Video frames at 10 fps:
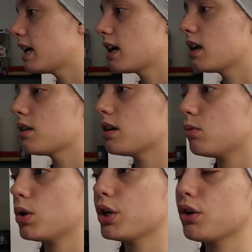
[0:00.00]
I kind
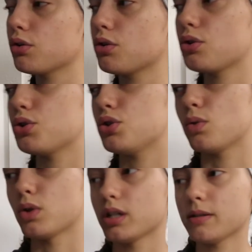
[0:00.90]
of want to go through those
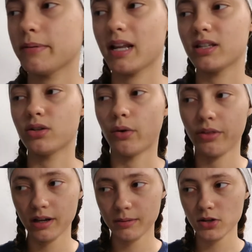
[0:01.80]
drawers, but I don't
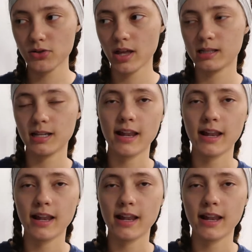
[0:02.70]
think I'm going to do that